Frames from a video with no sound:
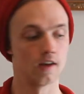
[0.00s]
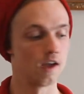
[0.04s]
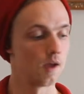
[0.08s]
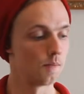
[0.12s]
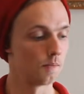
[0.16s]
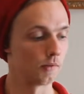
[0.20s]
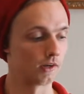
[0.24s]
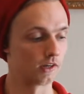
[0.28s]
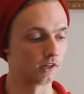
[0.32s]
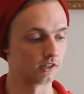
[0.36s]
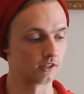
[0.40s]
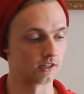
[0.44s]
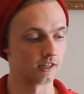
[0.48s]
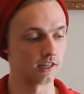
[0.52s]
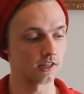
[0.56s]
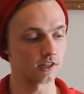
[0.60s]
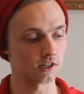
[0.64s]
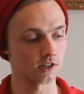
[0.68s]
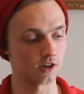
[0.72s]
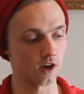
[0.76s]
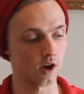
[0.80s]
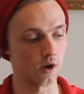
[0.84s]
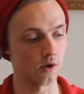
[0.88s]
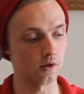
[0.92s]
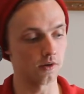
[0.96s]
Because this
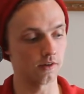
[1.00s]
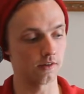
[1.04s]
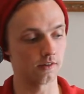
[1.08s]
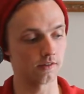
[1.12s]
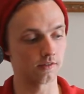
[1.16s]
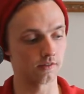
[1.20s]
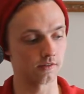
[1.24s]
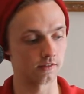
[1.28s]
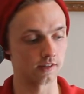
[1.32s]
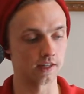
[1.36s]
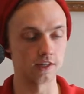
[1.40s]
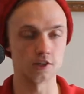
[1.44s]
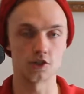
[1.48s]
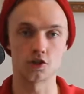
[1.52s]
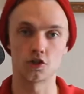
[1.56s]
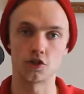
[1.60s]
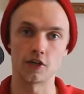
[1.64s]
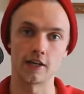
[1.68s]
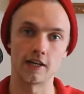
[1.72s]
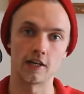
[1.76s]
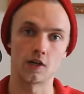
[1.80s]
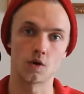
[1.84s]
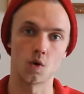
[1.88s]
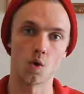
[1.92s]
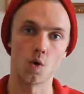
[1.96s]
note, this
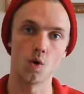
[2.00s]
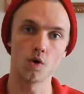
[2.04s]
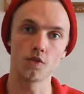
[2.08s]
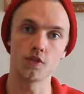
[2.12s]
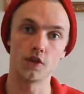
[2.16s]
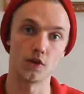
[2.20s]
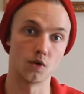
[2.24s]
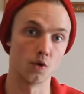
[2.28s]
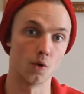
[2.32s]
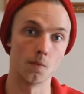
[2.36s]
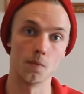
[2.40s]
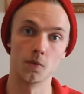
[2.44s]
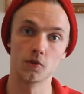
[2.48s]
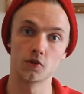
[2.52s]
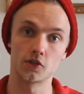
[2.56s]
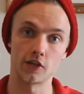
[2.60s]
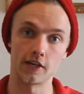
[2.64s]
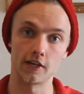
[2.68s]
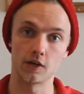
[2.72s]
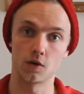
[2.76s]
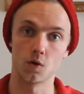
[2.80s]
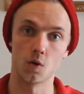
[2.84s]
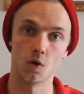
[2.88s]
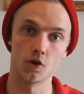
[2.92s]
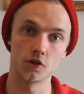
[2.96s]
G chord, the normal G
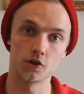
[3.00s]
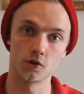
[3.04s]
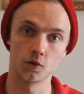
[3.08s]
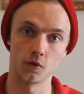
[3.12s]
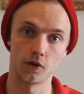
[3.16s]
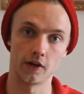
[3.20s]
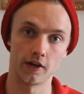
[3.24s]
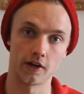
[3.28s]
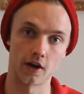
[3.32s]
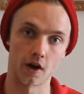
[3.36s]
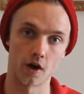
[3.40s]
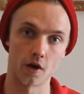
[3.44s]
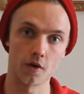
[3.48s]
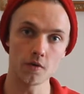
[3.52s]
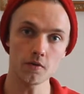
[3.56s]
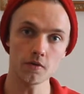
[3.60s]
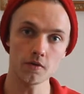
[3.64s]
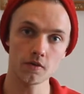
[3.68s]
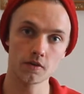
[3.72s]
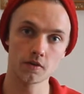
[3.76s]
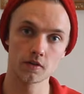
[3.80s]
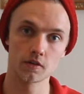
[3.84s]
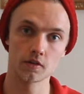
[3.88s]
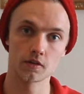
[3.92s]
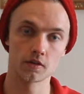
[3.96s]
chord you already know,
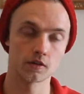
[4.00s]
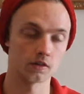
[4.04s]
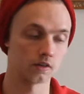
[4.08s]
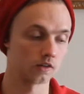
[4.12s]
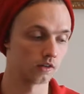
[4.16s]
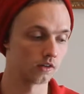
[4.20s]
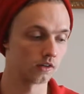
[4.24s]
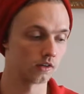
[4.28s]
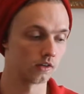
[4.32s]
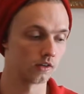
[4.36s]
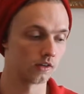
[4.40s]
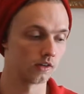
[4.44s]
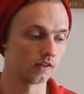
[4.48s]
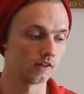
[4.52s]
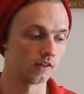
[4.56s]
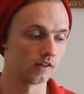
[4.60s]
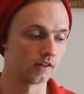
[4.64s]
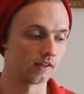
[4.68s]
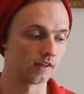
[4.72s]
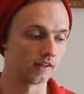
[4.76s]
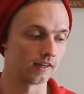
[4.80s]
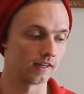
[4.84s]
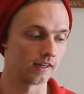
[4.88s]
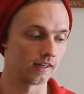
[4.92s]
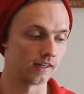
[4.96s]

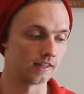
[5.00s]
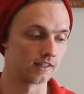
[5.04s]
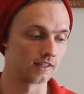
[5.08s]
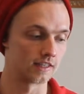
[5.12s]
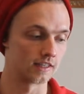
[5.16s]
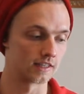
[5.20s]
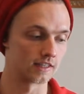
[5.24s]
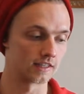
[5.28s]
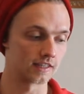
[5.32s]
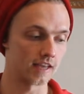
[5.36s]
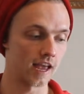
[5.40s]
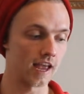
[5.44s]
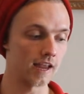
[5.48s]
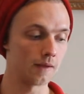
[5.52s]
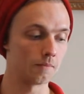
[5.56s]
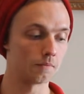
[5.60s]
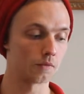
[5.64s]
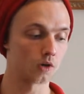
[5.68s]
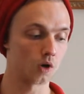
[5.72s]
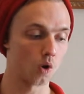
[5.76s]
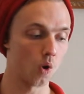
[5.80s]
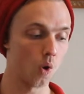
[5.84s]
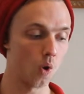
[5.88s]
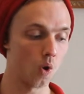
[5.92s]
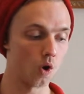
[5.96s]
is the same
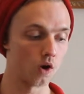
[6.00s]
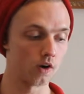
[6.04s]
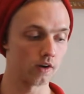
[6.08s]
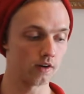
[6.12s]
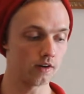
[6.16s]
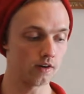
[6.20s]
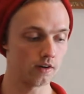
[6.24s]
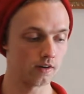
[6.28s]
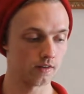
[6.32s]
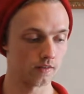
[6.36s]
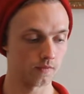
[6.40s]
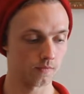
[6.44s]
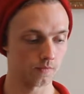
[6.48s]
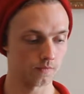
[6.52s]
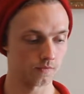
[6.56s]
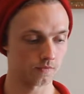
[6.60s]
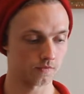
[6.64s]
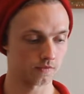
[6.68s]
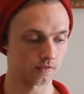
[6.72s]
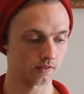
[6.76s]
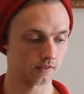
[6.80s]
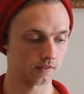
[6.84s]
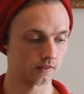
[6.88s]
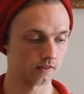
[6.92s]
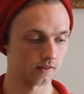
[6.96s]
chord
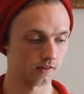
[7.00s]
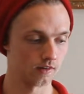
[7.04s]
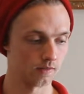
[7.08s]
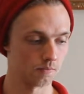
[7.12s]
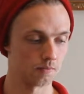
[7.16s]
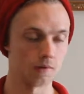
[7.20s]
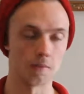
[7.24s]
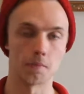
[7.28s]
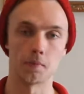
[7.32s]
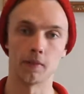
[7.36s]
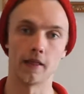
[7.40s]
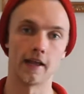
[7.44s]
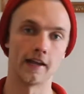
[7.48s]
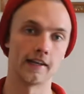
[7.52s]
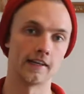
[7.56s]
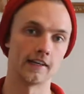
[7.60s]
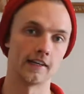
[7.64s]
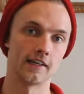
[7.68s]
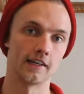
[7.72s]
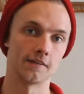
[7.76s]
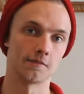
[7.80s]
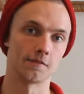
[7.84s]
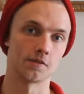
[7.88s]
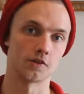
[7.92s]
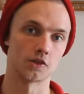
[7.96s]
but played in a
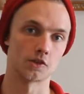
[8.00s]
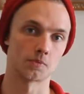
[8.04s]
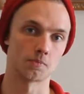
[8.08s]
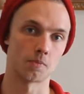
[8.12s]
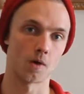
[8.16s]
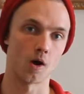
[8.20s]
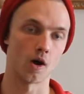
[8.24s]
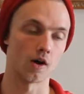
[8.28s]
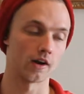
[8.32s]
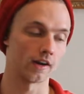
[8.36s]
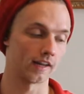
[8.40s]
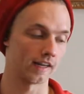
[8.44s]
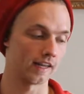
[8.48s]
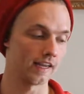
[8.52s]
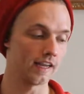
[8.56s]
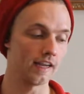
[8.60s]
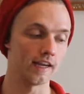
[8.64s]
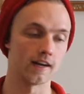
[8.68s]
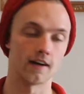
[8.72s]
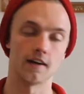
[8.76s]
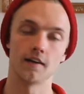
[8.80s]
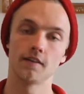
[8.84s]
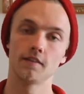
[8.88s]
different spot here.